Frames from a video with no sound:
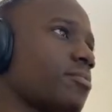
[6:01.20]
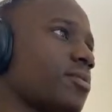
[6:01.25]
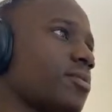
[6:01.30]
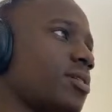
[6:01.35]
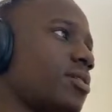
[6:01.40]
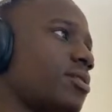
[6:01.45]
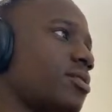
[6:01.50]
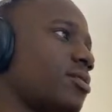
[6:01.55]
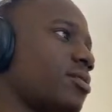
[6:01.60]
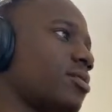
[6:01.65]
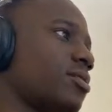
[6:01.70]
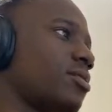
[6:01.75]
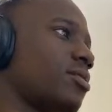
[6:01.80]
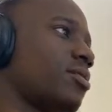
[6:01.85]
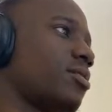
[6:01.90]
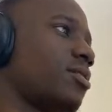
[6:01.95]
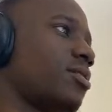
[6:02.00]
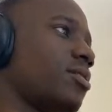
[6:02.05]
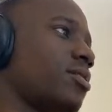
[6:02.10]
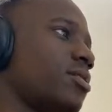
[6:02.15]
and
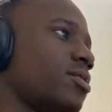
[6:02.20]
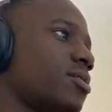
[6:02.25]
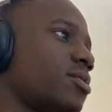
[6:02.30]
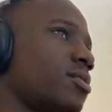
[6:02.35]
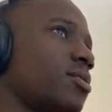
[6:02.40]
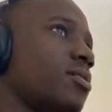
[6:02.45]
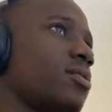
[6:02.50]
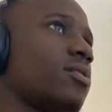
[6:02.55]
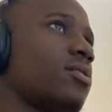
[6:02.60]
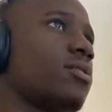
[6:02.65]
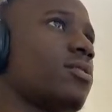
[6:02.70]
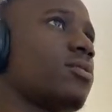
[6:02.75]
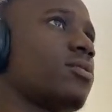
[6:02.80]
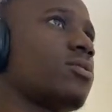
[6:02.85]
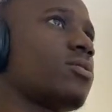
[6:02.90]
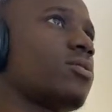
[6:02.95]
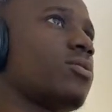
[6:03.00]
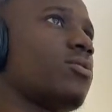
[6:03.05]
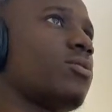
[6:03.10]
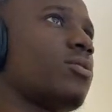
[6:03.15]

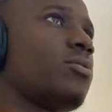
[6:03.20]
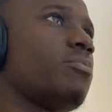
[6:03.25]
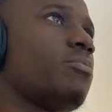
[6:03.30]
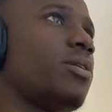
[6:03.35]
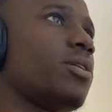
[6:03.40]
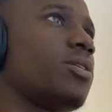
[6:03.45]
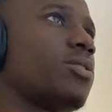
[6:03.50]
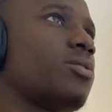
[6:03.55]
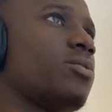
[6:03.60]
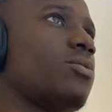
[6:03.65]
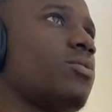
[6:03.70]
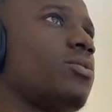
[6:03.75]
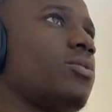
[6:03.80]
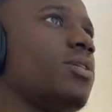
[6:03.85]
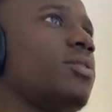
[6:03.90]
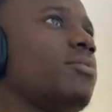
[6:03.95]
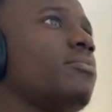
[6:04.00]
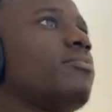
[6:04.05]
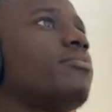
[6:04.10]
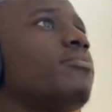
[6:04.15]
slowly by slowly.